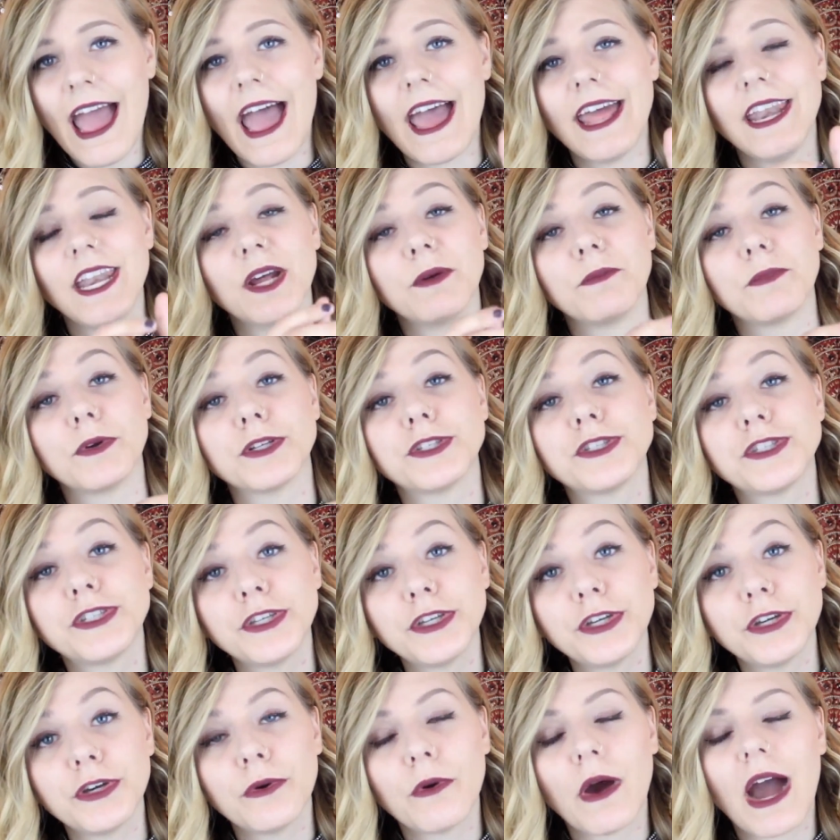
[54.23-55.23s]
And number
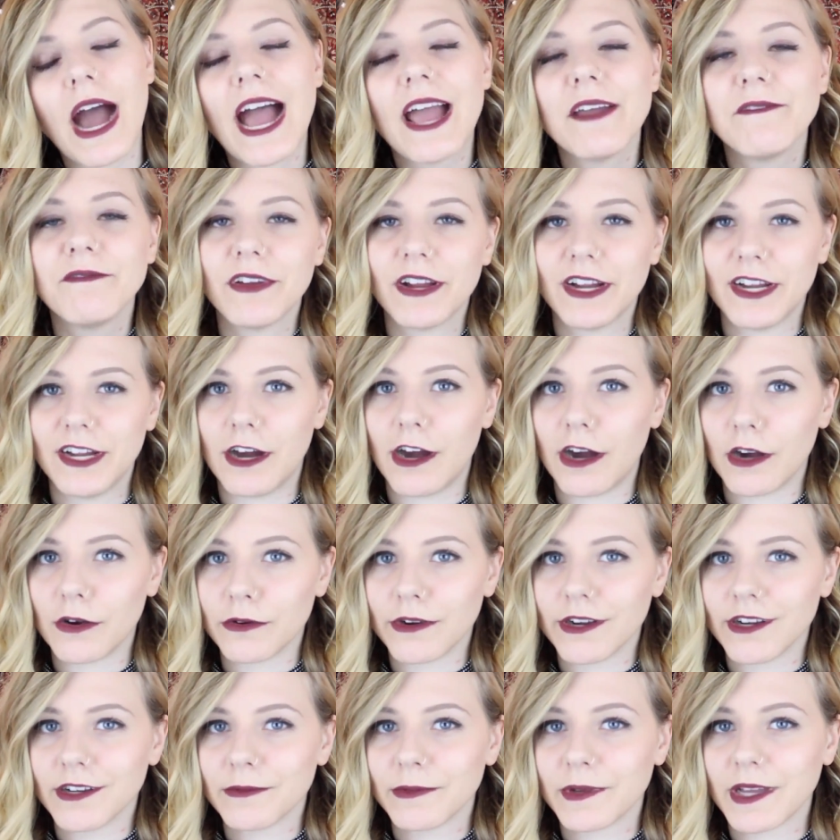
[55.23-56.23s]
two, I'm very
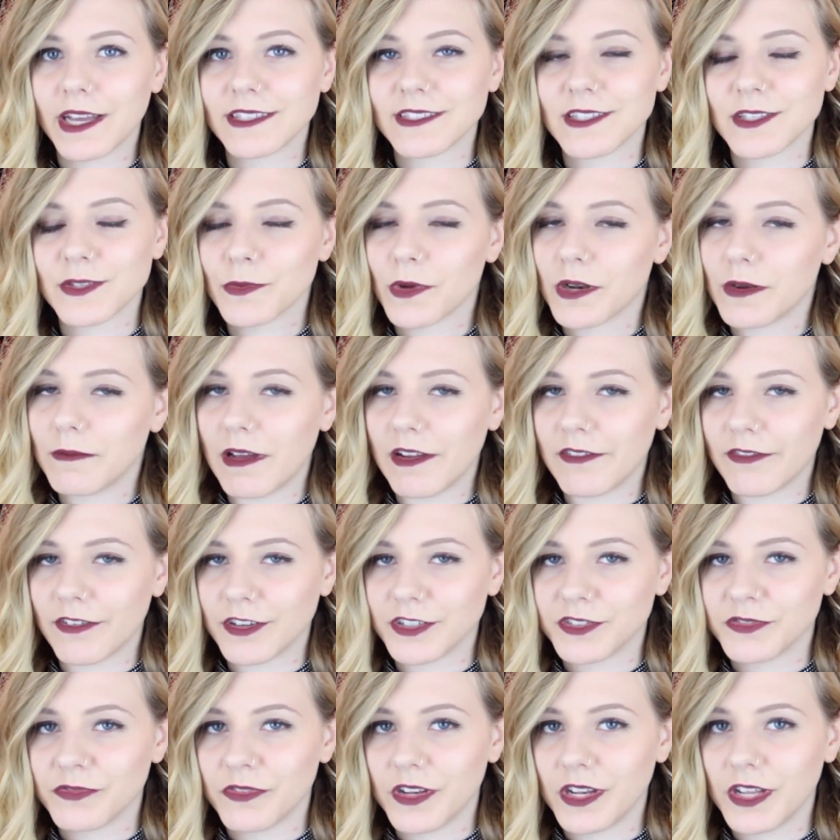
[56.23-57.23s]
awkward because it's one of my
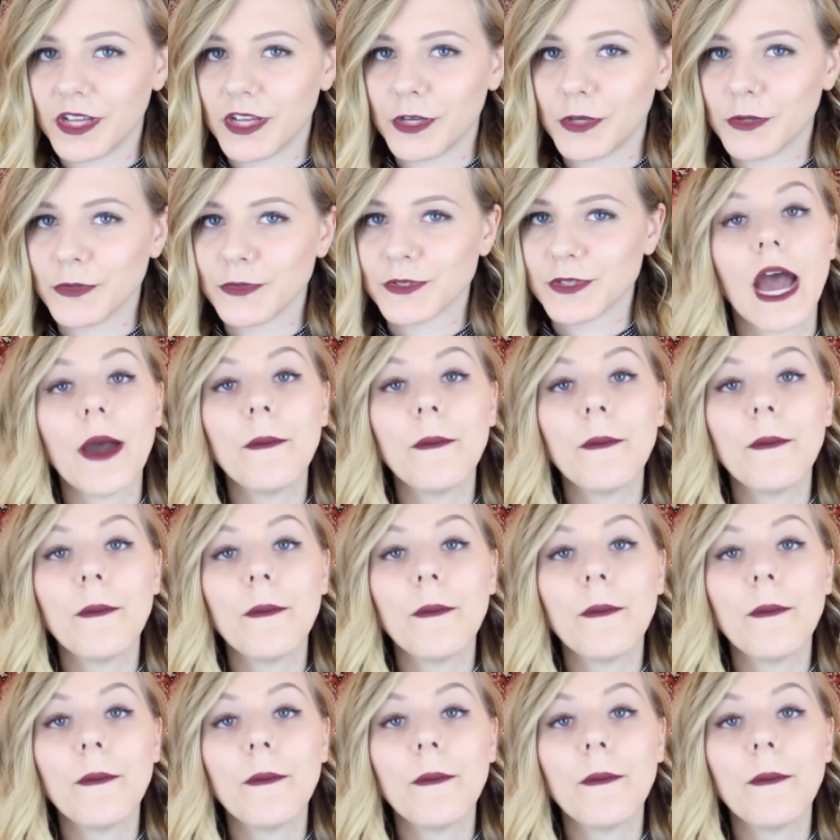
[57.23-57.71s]
first videos.